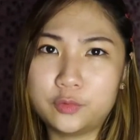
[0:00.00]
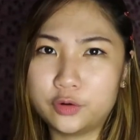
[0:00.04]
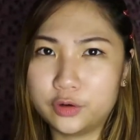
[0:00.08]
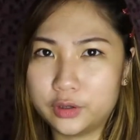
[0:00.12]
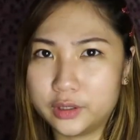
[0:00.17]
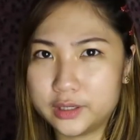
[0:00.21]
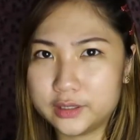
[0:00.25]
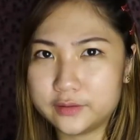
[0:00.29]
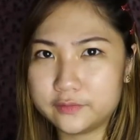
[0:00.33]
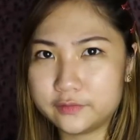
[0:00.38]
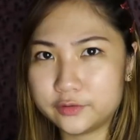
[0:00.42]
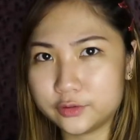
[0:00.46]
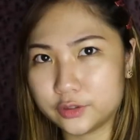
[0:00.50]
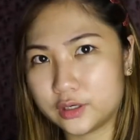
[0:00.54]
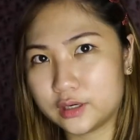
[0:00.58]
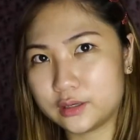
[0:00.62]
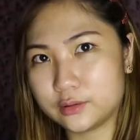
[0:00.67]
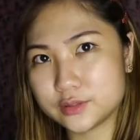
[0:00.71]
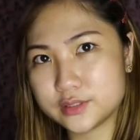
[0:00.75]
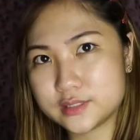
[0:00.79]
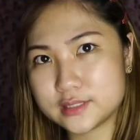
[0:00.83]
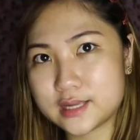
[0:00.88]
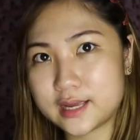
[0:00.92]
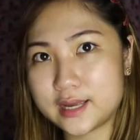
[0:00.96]
or if you're
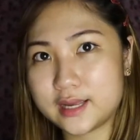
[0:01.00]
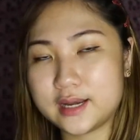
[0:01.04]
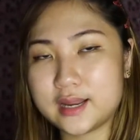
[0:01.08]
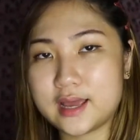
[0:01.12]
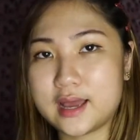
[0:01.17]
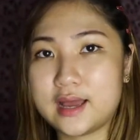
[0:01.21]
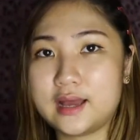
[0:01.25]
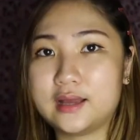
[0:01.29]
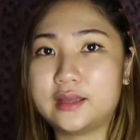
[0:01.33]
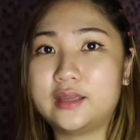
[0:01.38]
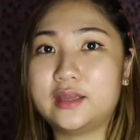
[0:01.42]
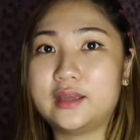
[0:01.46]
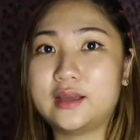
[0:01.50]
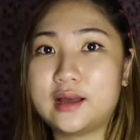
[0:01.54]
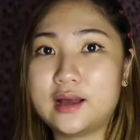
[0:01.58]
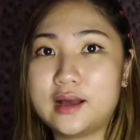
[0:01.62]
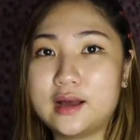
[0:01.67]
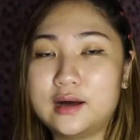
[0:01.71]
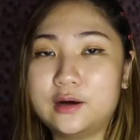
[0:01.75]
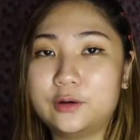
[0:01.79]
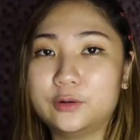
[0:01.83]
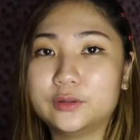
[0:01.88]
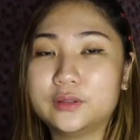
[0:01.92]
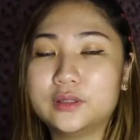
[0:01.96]
outside hanging
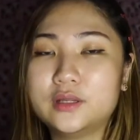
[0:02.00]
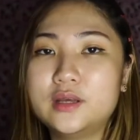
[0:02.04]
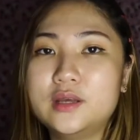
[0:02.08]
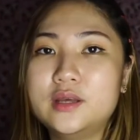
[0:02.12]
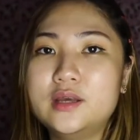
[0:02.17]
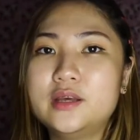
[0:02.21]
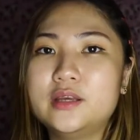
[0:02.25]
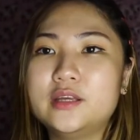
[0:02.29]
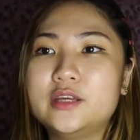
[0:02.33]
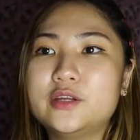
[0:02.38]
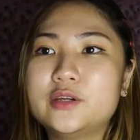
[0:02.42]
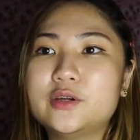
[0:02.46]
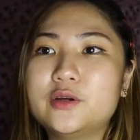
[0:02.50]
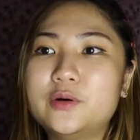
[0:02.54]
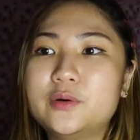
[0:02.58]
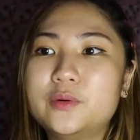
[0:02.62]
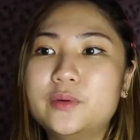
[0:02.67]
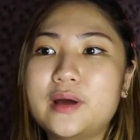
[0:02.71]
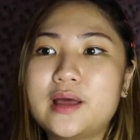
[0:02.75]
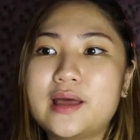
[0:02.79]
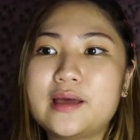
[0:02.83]
out, you know,